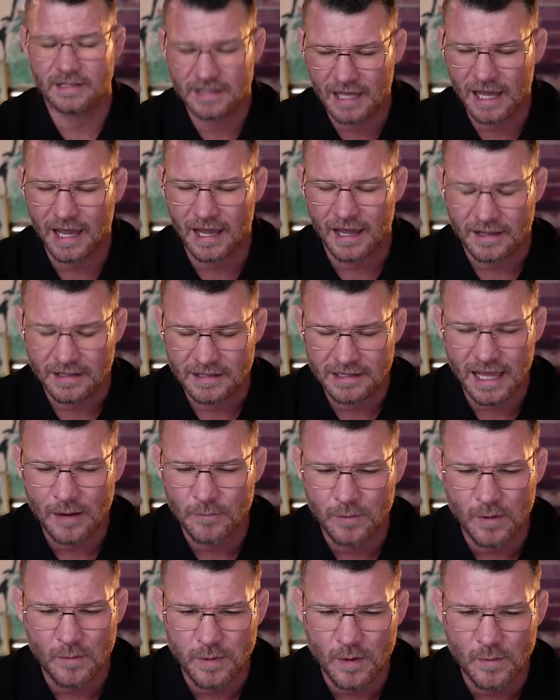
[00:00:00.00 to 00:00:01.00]
Yeah, I
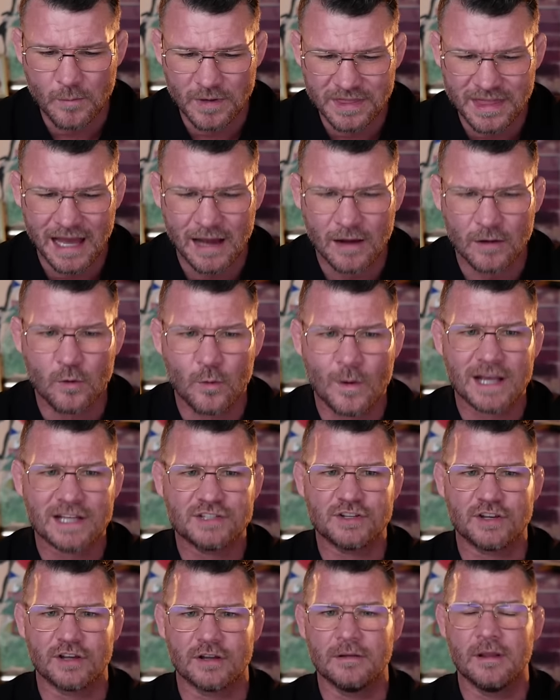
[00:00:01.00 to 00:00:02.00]
understand yeah, that without
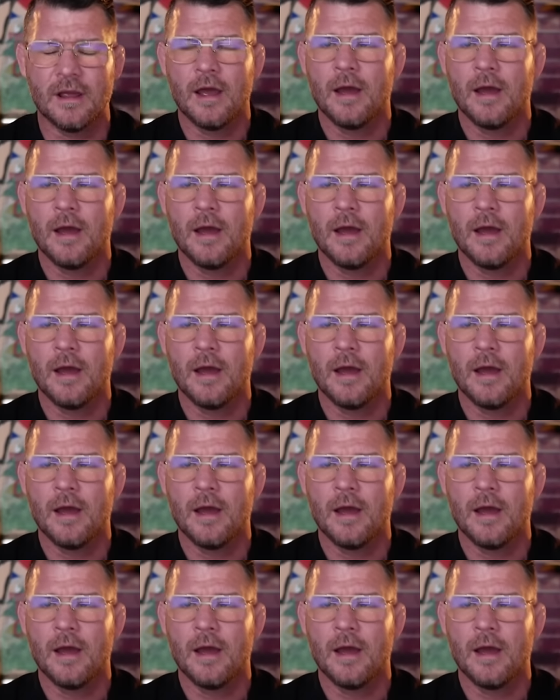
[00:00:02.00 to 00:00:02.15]
question.